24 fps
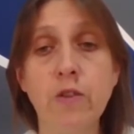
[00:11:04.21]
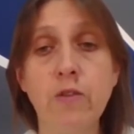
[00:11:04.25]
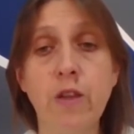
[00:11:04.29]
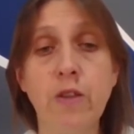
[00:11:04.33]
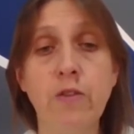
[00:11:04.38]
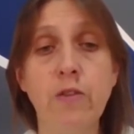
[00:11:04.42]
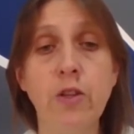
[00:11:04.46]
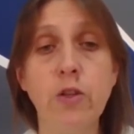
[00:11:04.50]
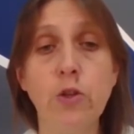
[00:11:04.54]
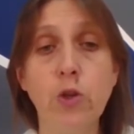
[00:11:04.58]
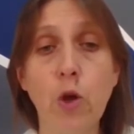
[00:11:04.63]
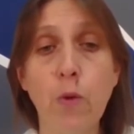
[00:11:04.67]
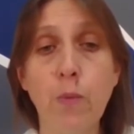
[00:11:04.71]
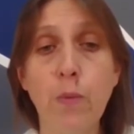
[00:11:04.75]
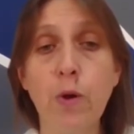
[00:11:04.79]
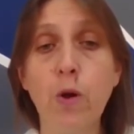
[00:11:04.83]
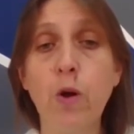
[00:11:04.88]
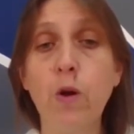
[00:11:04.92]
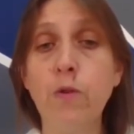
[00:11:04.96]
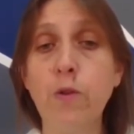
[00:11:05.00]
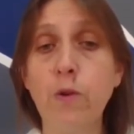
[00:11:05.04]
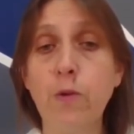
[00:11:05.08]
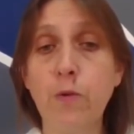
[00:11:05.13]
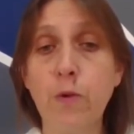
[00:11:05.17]
that the topic
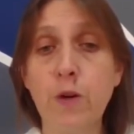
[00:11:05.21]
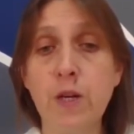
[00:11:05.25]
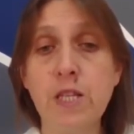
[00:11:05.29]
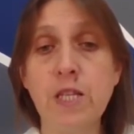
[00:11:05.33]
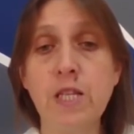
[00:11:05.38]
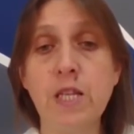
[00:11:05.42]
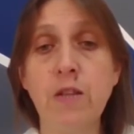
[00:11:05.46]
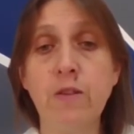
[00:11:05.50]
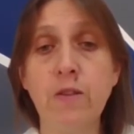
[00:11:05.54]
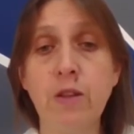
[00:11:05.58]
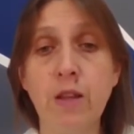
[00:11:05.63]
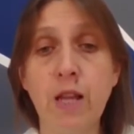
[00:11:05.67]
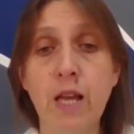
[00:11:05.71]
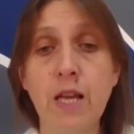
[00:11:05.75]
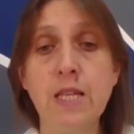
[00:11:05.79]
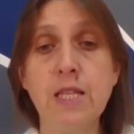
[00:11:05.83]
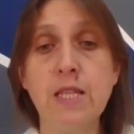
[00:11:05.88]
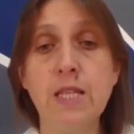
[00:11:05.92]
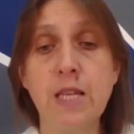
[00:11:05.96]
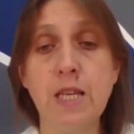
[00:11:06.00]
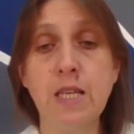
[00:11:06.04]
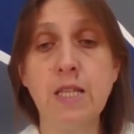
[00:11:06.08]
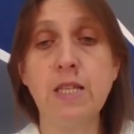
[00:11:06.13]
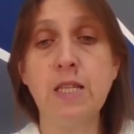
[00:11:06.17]
of the first and the
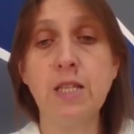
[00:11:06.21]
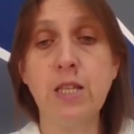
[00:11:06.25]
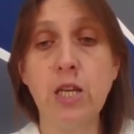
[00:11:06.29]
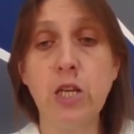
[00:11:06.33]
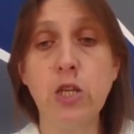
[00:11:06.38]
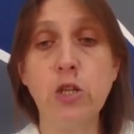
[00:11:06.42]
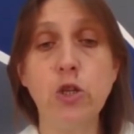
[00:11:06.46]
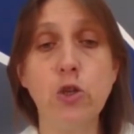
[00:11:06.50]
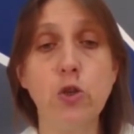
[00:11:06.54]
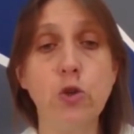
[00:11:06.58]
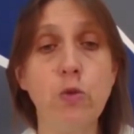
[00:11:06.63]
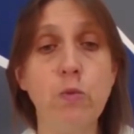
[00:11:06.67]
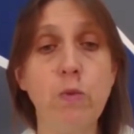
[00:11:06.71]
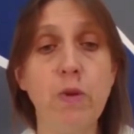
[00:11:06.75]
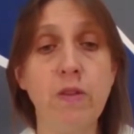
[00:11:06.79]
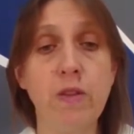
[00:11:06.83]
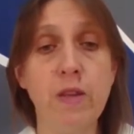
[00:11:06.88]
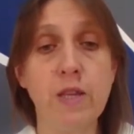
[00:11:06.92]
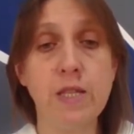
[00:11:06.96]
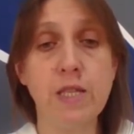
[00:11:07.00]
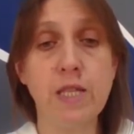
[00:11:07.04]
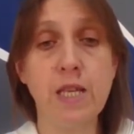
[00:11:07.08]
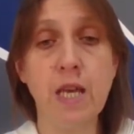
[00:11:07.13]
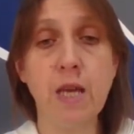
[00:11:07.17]
last test stage should be
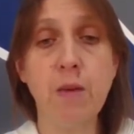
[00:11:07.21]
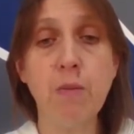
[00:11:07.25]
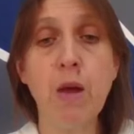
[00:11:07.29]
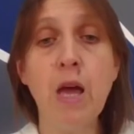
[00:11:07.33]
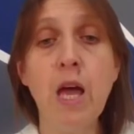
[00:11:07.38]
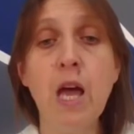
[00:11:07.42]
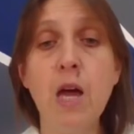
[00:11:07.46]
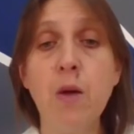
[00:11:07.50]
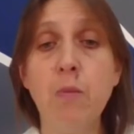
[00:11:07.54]
the same,